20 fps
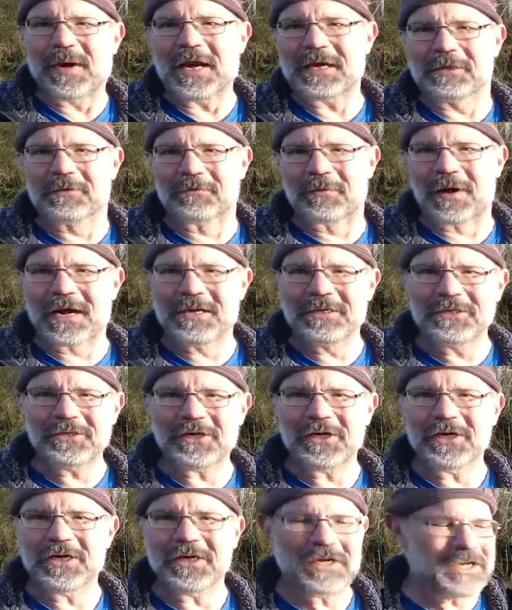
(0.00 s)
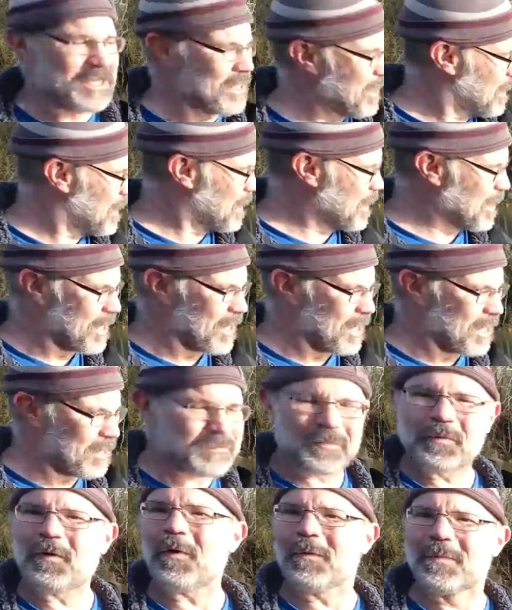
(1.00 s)
Back at the range, in
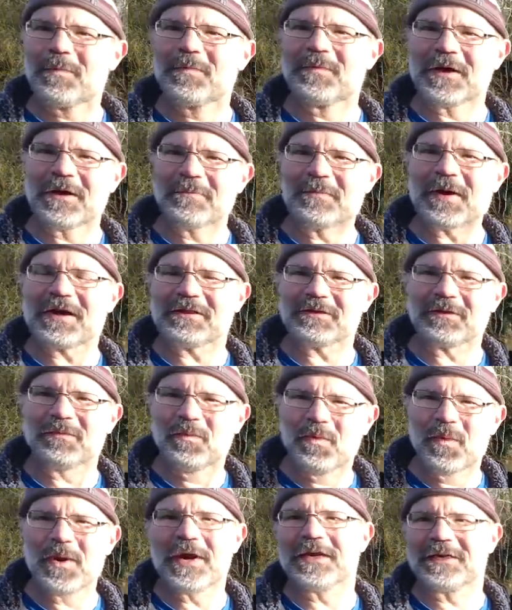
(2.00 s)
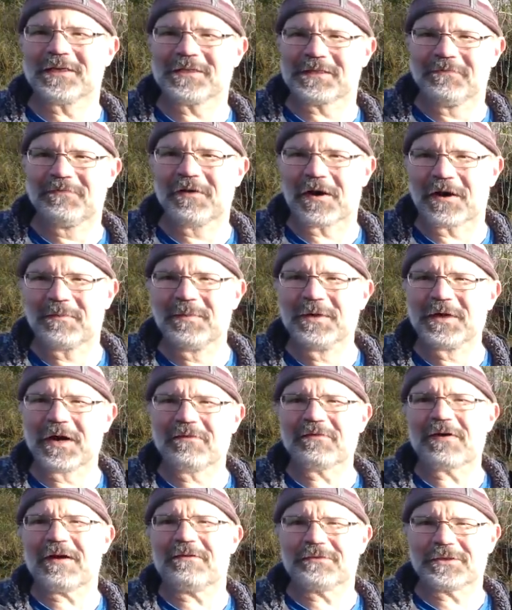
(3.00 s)
probably about the weirdest environment
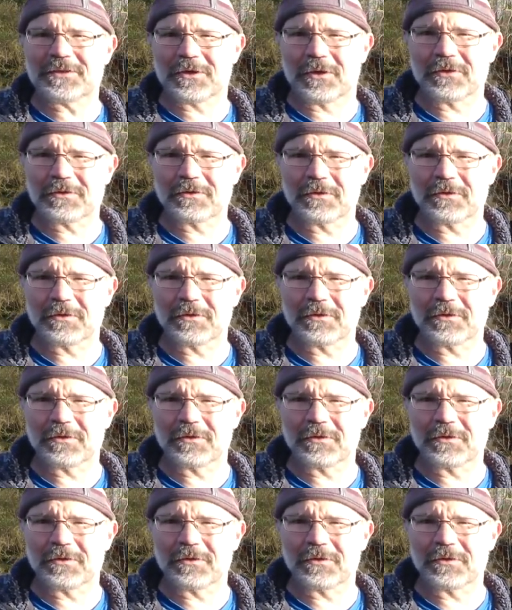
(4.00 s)
I've ever shot a